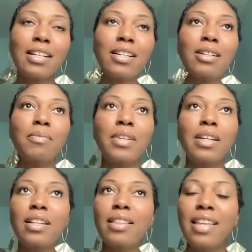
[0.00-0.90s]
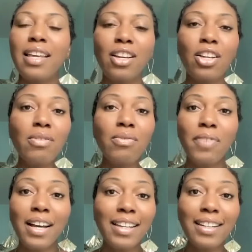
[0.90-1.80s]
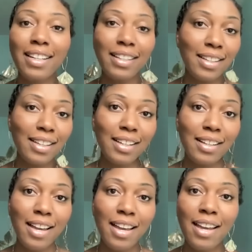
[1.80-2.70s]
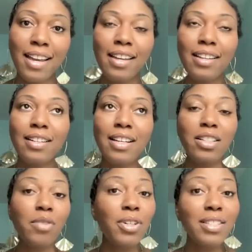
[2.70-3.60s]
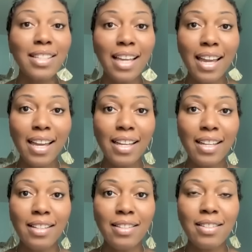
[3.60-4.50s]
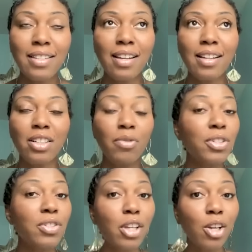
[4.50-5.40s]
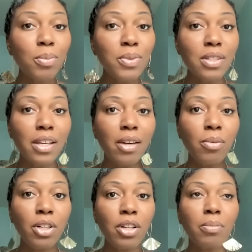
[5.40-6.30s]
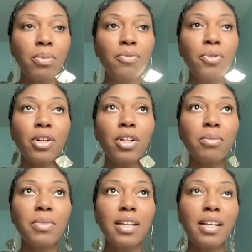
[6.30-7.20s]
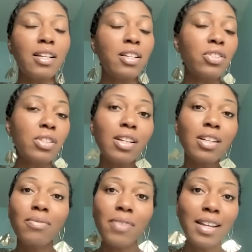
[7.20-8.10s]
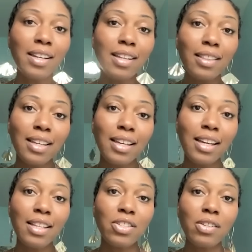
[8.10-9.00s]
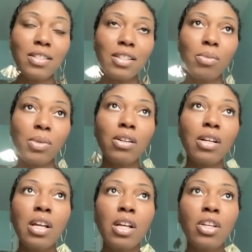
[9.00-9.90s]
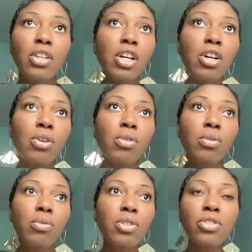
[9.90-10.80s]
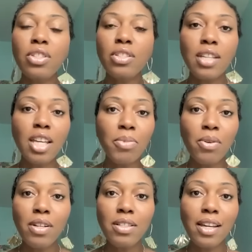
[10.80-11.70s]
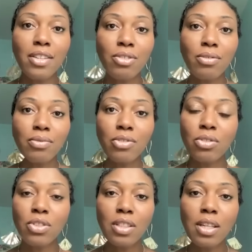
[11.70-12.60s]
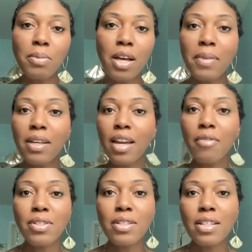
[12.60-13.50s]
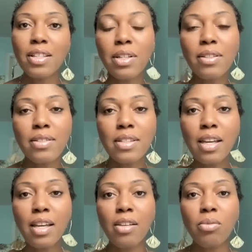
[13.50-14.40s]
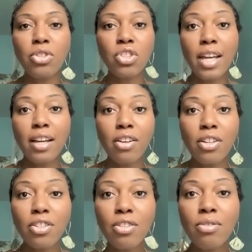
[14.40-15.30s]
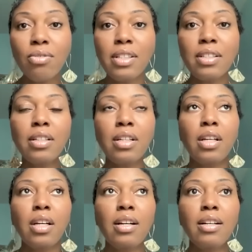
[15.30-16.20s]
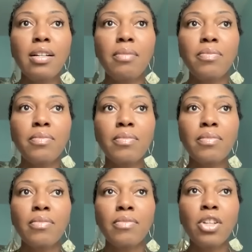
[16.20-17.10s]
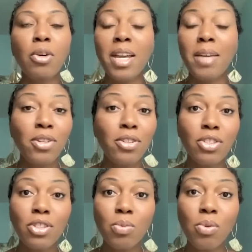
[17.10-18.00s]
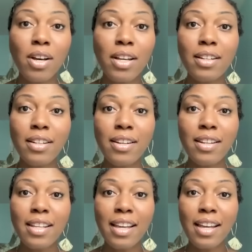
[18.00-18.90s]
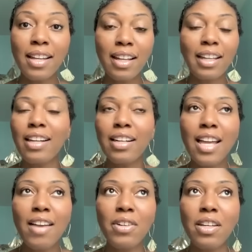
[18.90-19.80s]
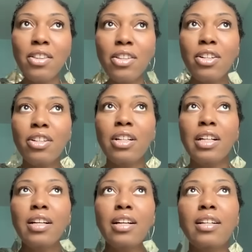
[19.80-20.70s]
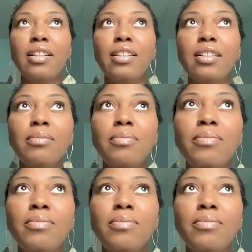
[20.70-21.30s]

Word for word: Um, they couldn't find anything. I had different scans, uh, different scopes that were performed, and initially couldn't find anything. And so he said, Well, you know, we'll just keep you on a schedule. You'll just keep coming every six months and we'll check on you. And, um, you know, maybe you're just one that, like, I didn't have any other uh,